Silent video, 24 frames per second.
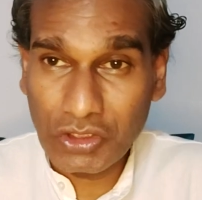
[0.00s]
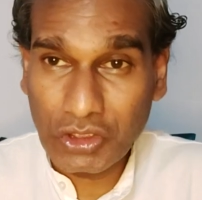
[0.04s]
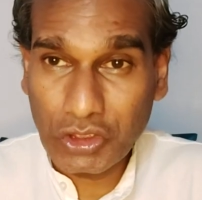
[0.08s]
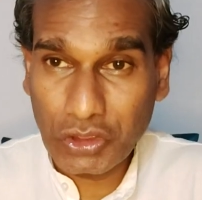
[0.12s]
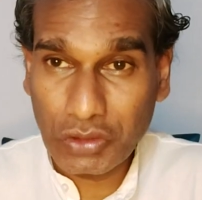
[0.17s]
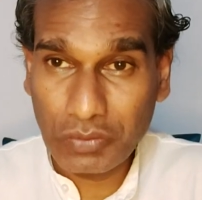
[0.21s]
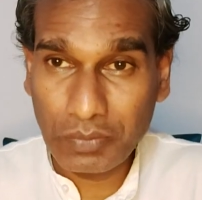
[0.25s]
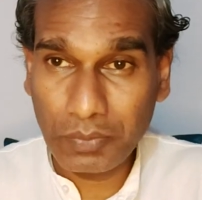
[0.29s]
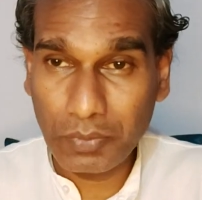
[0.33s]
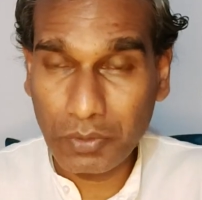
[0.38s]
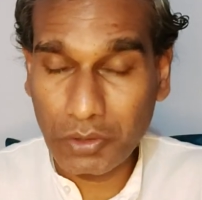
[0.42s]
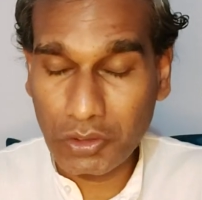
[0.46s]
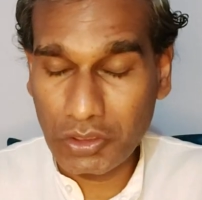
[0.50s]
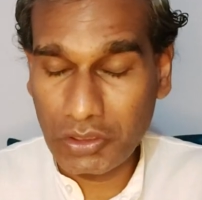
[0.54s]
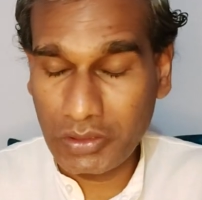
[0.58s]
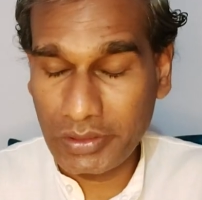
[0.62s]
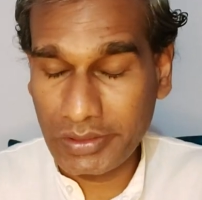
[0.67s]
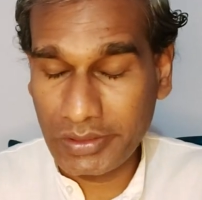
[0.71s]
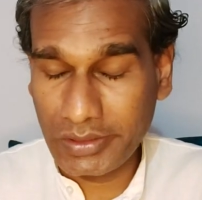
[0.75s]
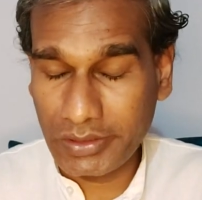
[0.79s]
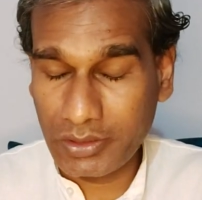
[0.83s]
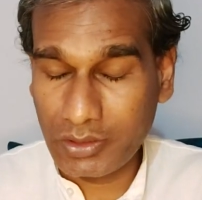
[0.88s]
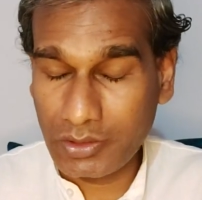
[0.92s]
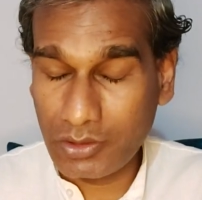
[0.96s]
to become
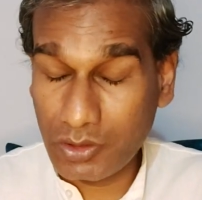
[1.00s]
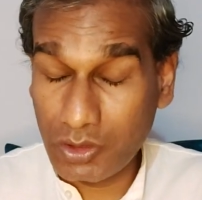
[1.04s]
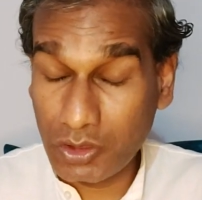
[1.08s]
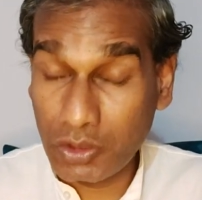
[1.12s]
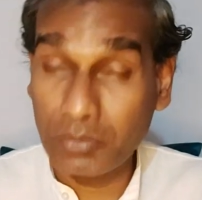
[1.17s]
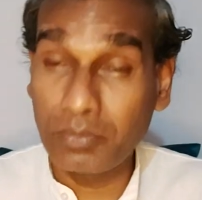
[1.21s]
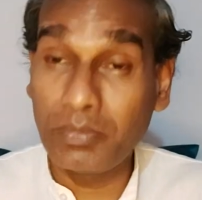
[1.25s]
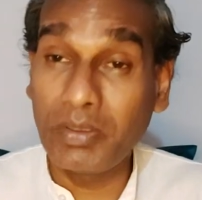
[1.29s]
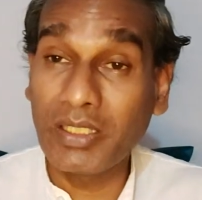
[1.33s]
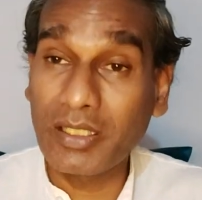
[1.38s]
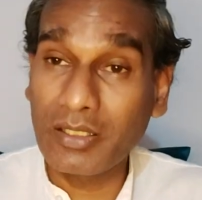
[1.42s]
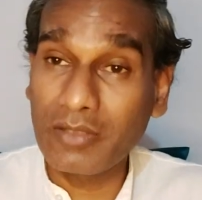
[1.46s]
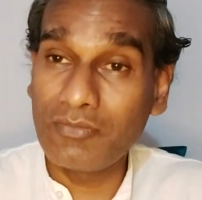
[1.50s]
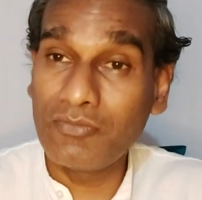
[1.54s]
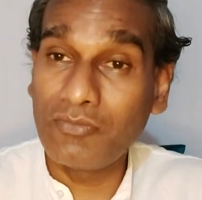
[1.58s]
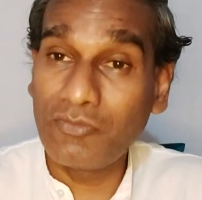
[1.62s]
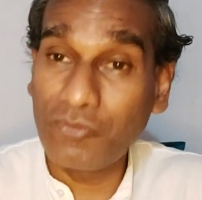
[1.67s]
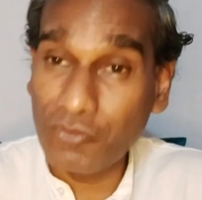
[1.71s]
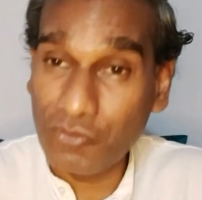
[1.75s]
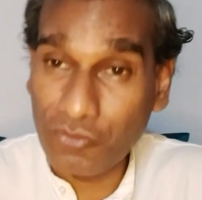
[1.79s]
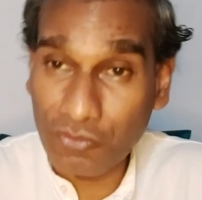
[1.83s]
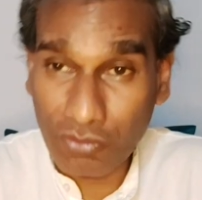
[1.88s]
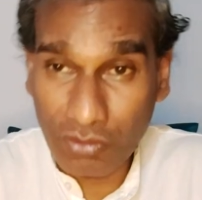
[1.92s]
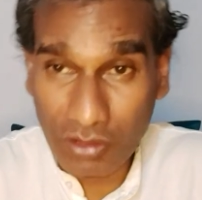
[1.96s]
fully soul
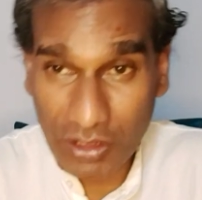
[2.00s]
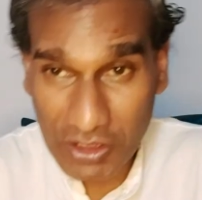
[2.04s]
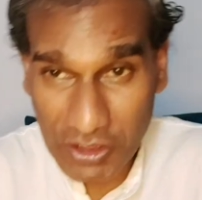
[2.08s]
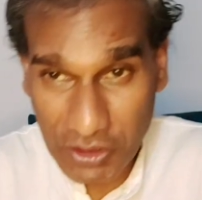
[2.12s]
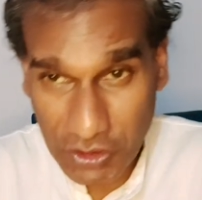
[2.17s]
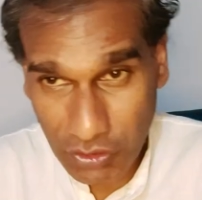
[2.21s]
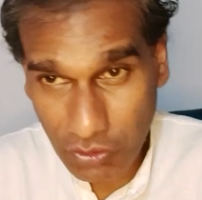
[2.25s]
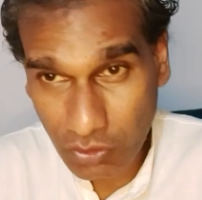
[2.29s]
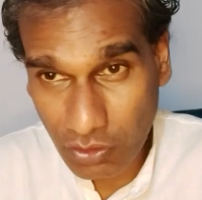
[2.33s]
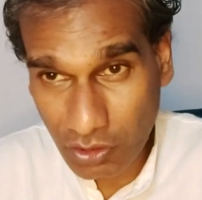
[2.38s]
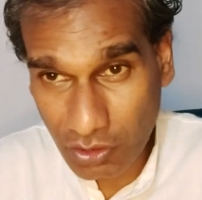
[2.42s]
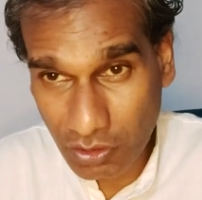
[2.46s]
conscious,